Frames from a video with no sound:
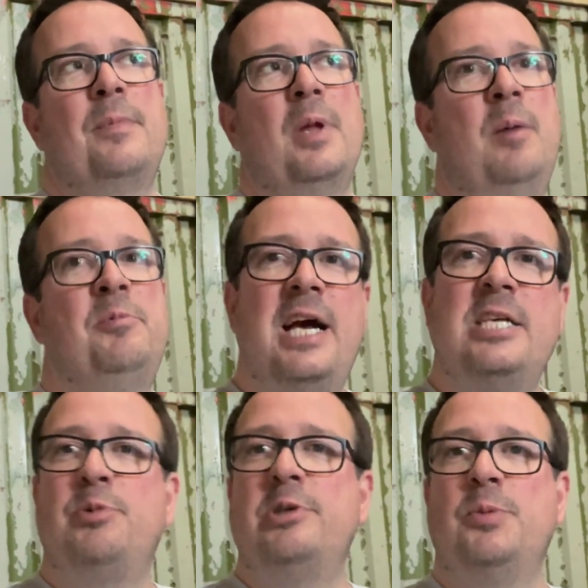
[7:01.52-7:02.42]
I'm
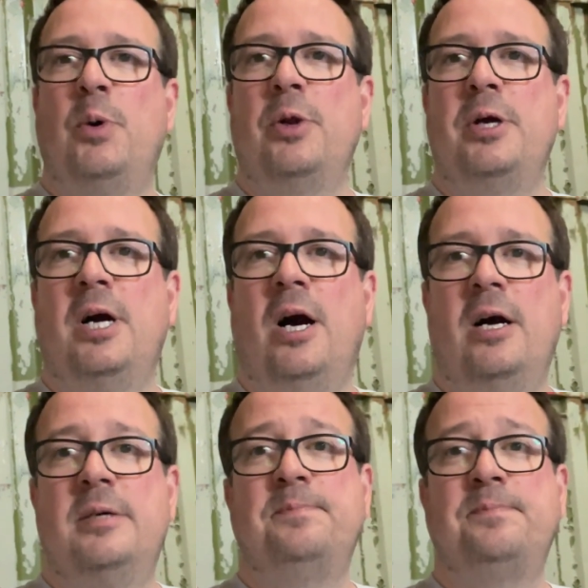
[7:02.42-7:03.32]
desperate to put on a
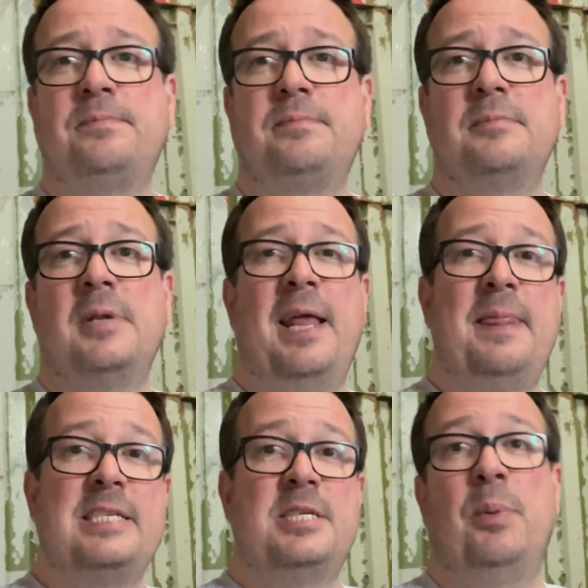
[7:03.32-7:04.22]
car, and
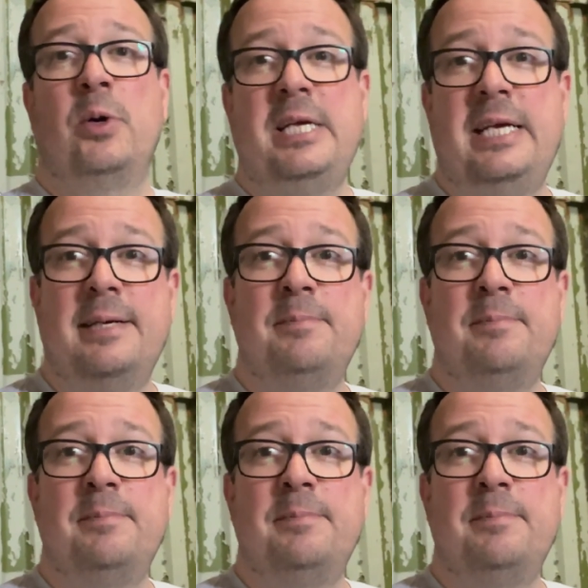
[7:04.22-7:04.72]
that's a body kit.